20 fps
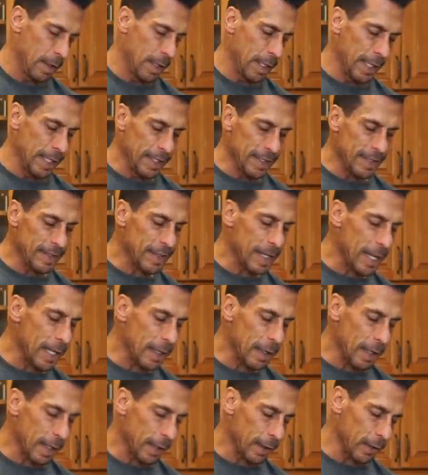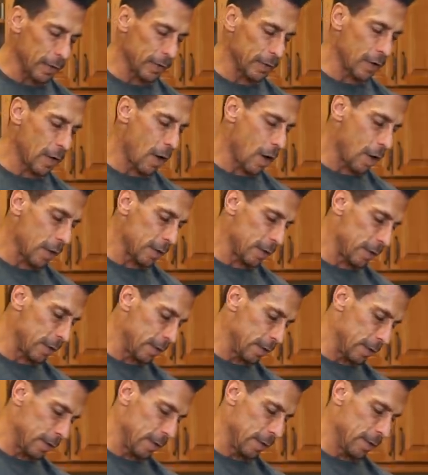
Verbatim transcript: And this is kind of like your sauce.